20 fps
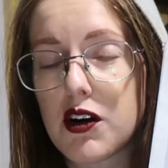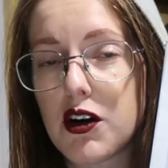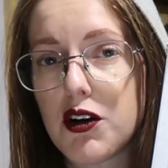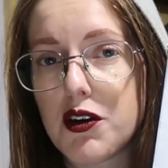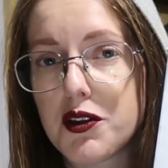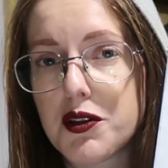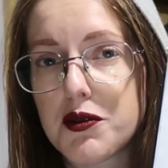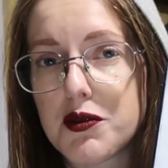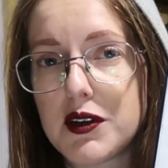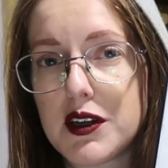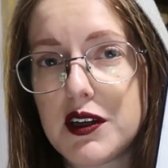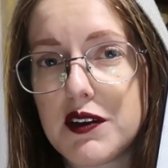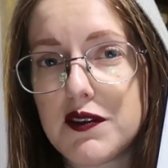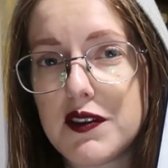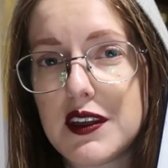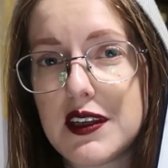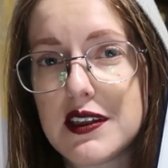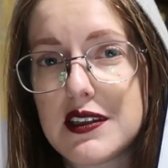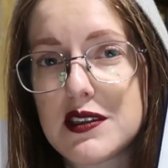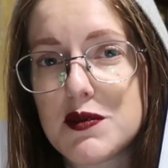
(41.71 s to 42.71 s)
all three
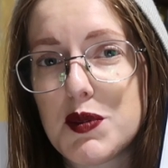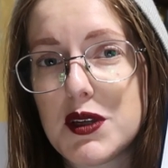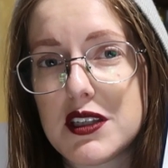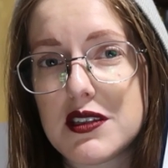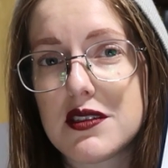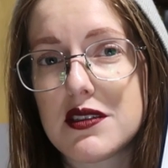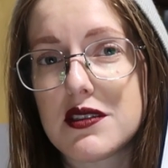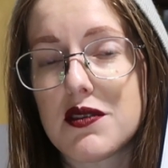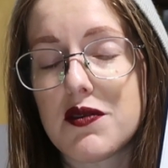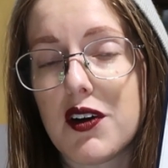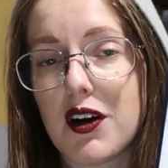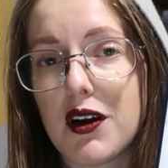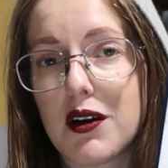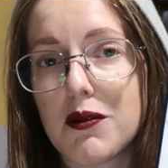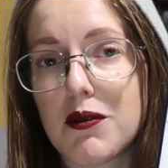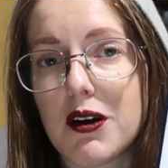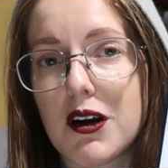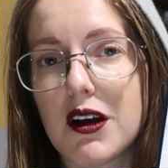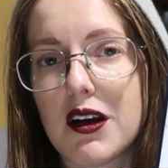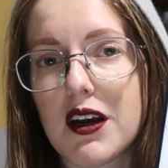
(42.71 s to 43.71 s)
of these pieces of
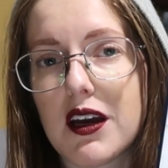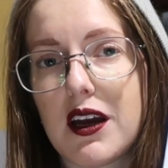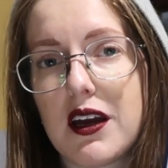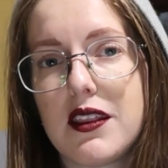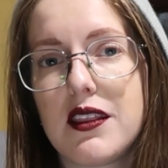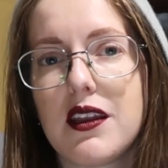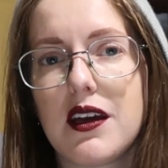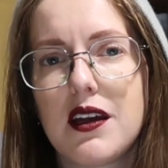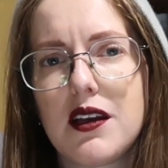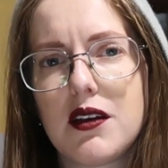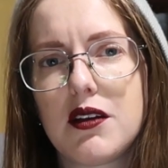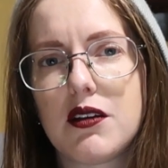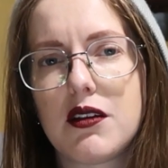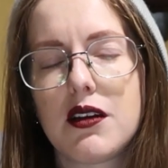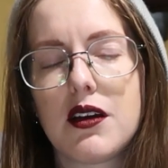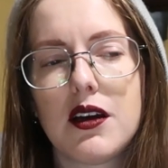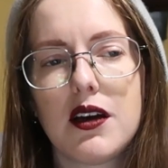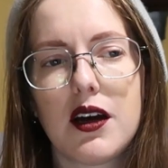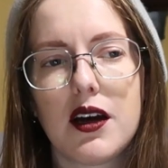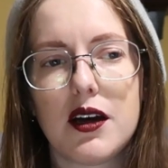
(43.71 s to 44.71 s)
artwork and then